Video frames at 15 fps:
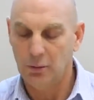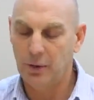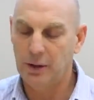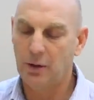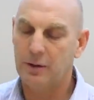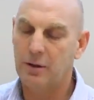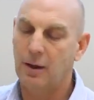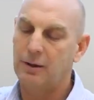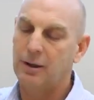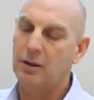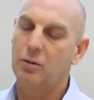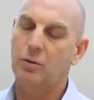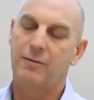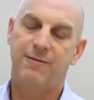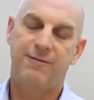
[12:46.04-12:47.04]
we look at a
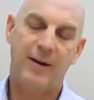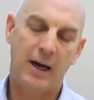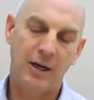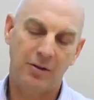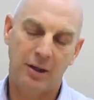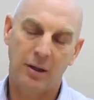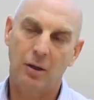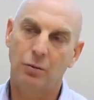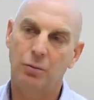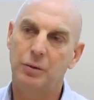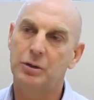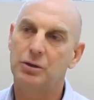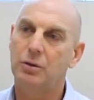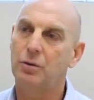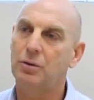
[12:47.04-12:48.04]
thing called phase angle,
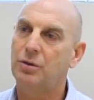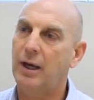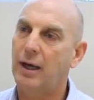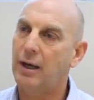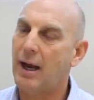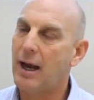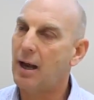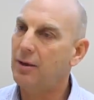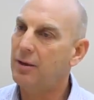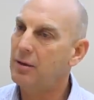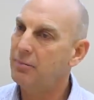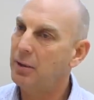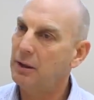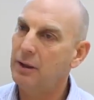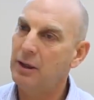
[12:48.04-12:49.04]
which looks at how, the
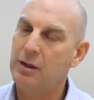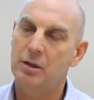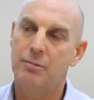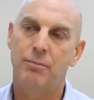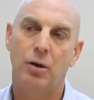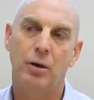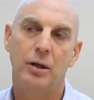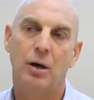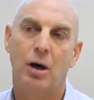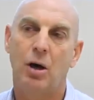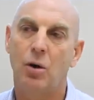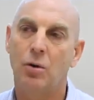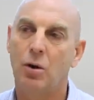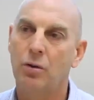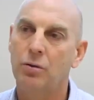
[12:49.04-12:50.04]
ability of the body to
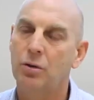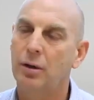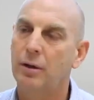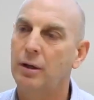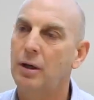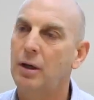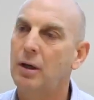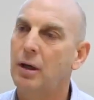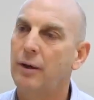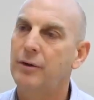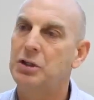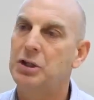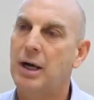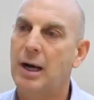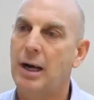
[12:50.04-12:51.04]
hold on to the,
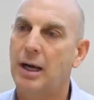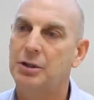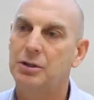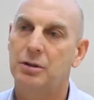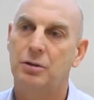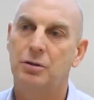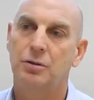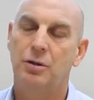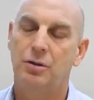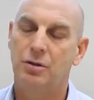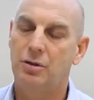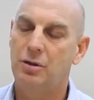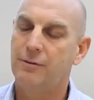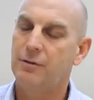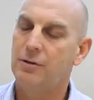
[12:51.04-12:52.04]
the charge, because there's
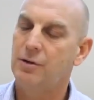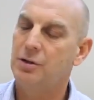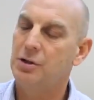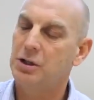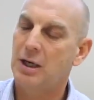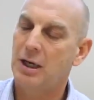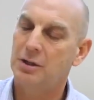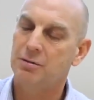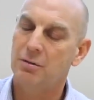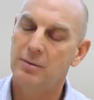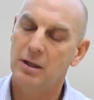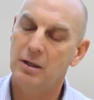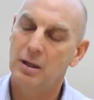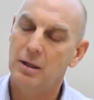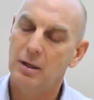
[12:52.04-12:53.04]
a difference in charge from
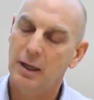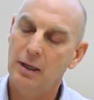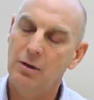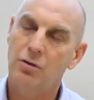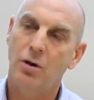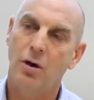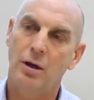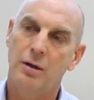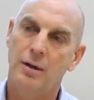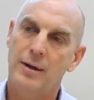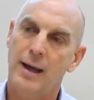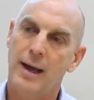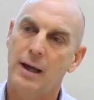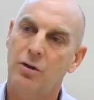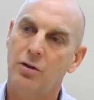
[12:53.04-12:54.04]
the inside to
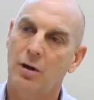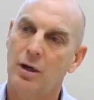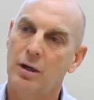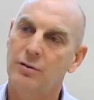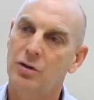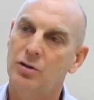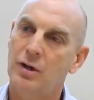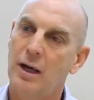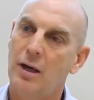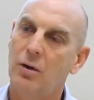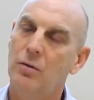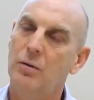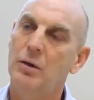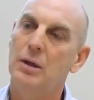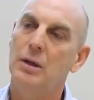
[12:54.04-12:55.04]
the outside of a
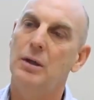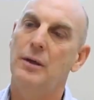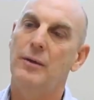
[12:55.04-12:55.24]
cell.